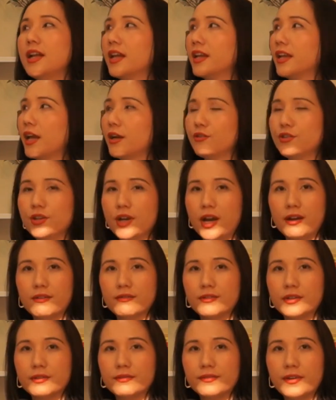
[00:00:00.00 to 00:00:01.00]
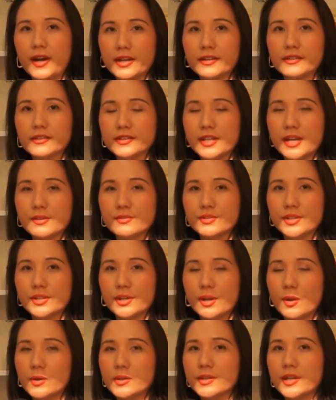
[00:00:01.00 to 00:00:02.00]
Now you have a
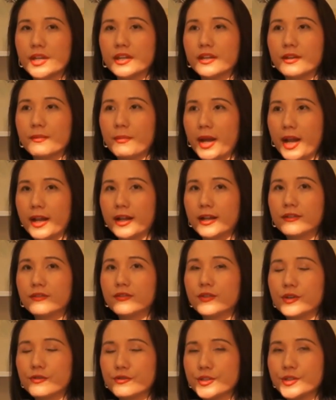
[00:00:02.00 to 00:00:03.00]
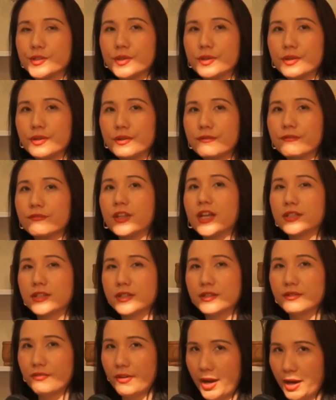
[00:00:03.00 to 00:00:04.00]
$500,000 in the bank for reserve. That's
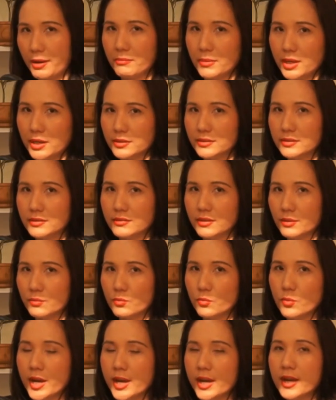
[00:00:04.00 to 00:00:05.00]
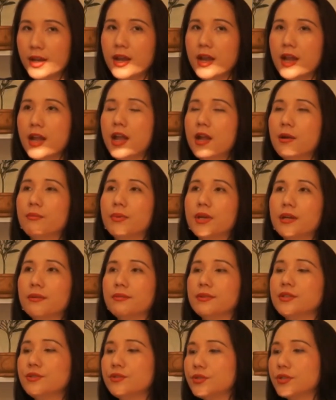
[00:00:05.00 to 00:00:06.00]
just 5 month runway. But if
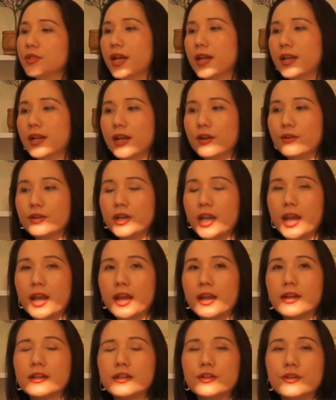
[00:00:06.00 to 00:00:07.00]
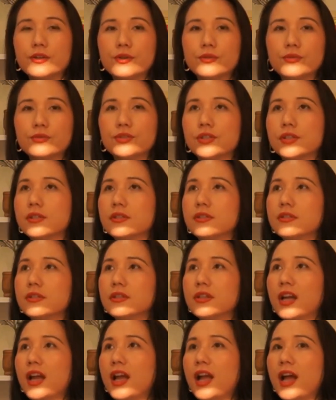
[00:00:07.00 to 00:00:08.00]
you say like, okay, you just
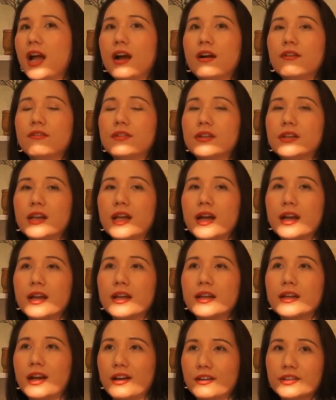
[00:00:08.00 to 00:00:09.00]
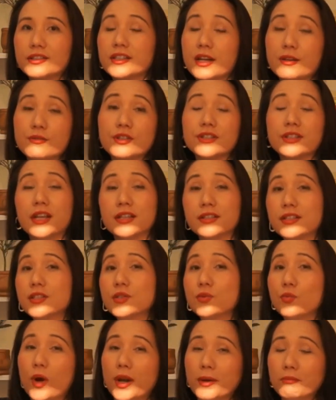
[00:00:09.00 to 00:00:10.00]
have a like 100,000, that's
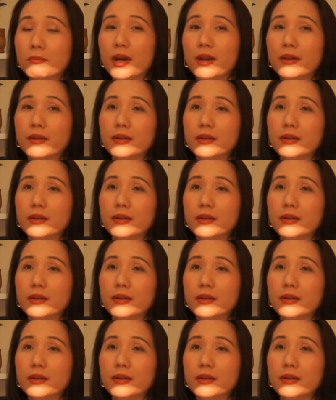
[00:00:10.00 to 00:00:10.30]
just 1 month.